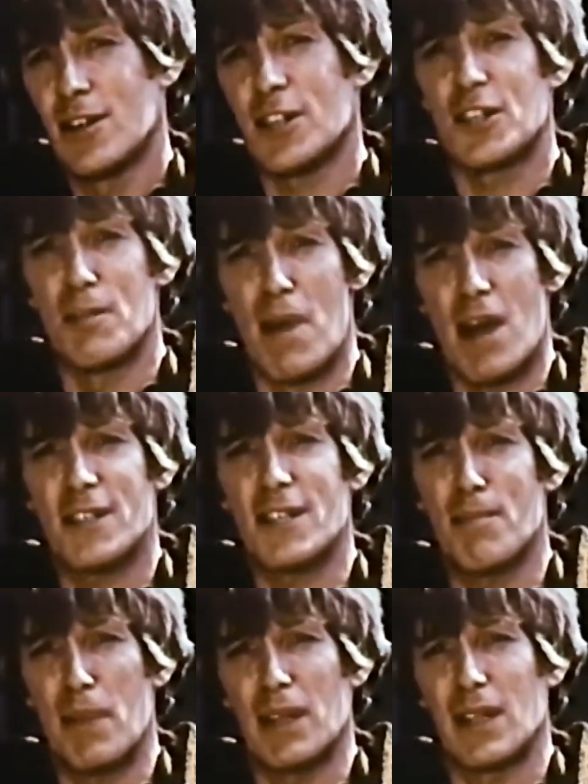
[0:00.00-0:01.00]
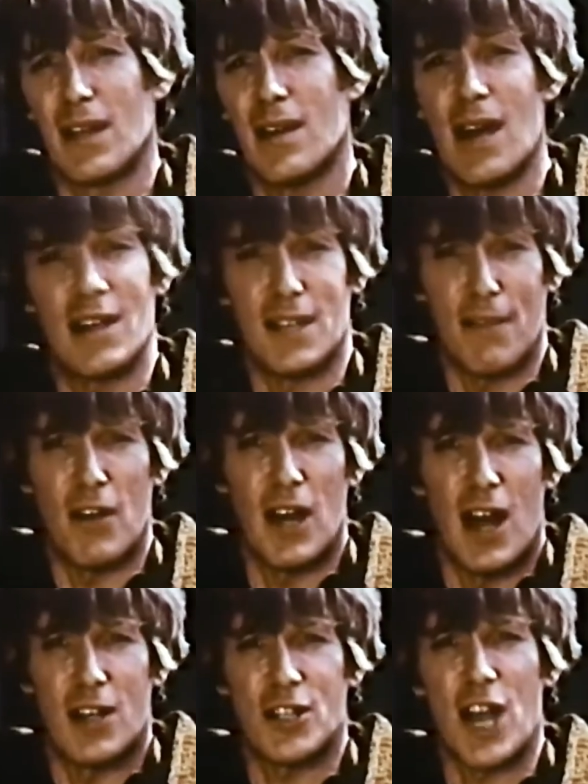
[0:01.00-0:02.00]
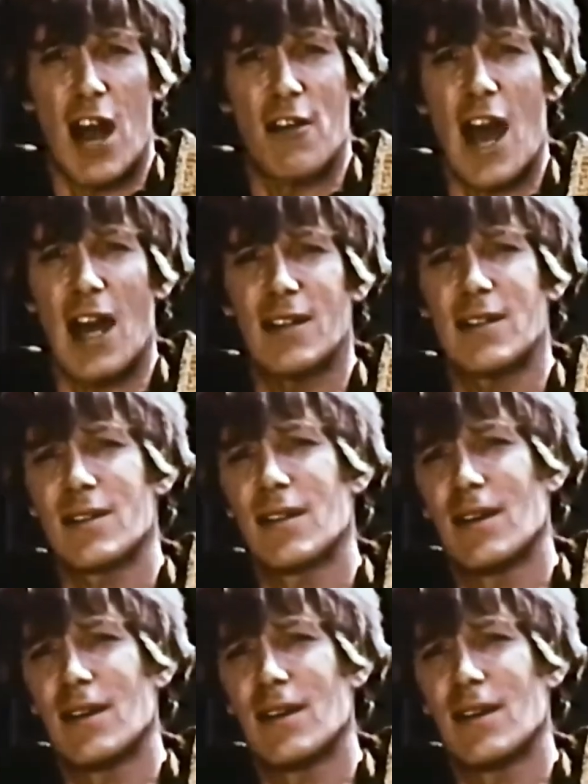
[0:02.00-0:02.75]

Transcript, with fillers: Just a master builder, as every large town has,